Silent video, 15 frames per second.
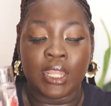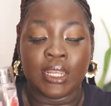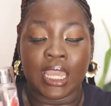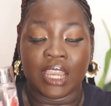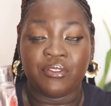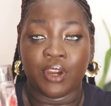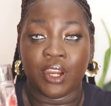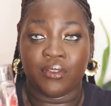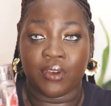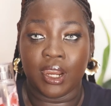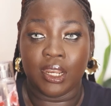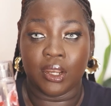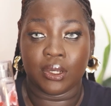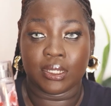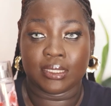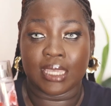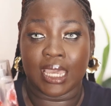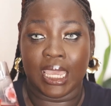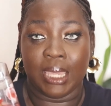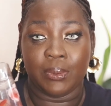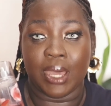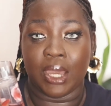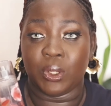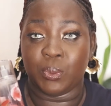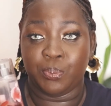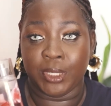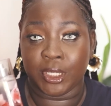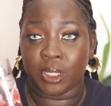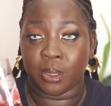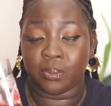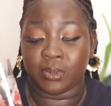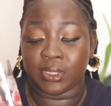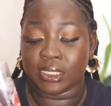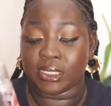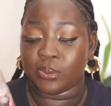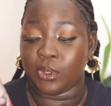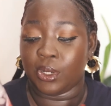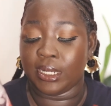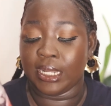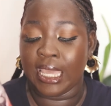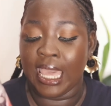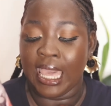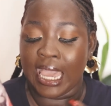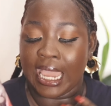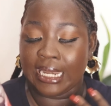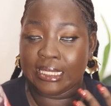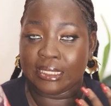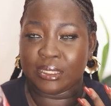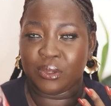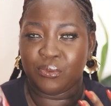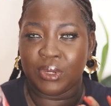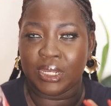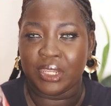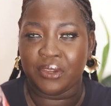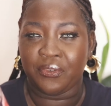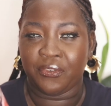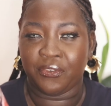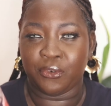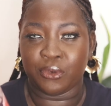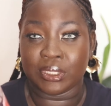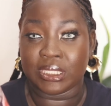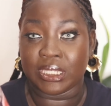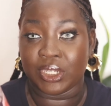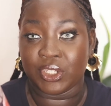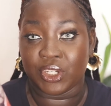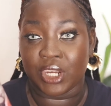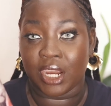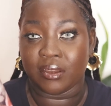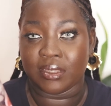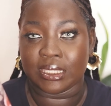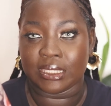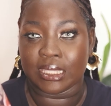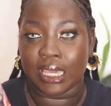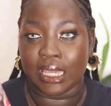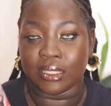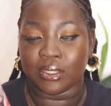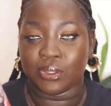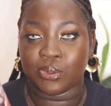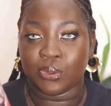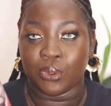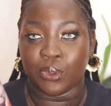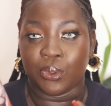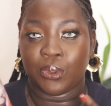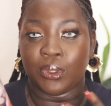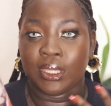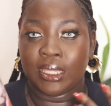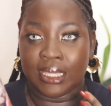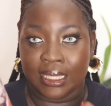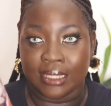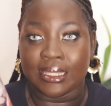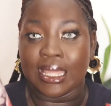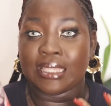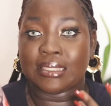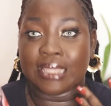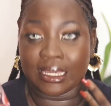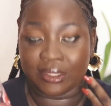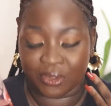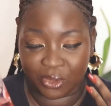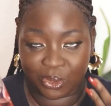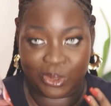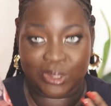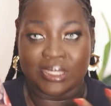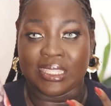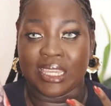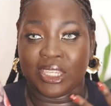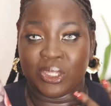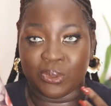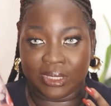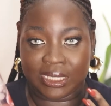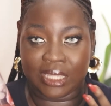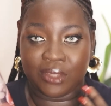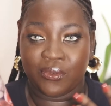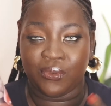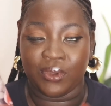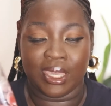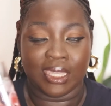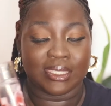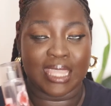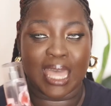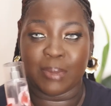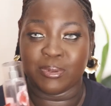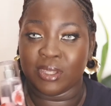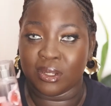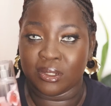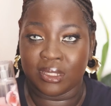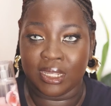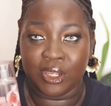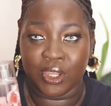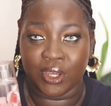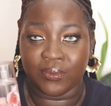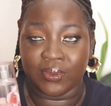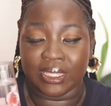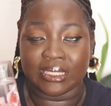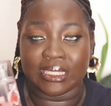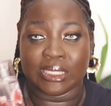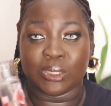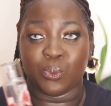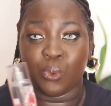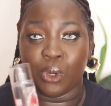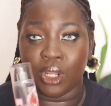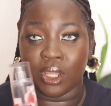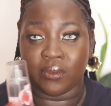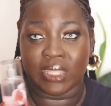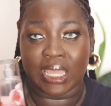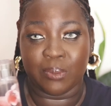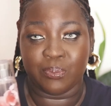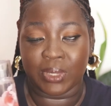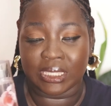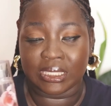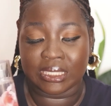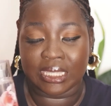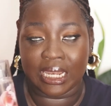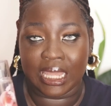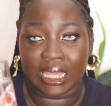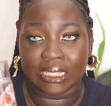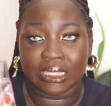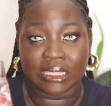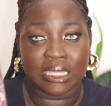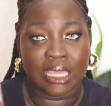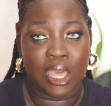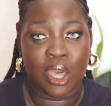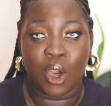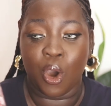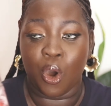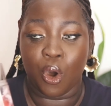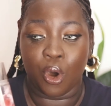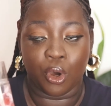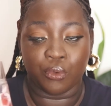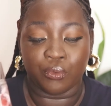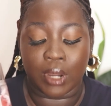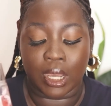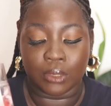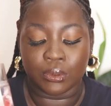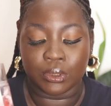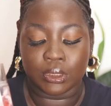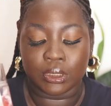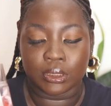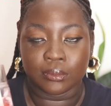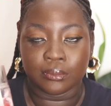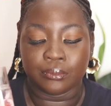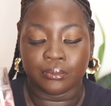Like for a very long time, I would pick up this one. And it's a really fruity cherry scent, so that's like the note that you get first. Absolutely love it. It's one of their best sellers all round.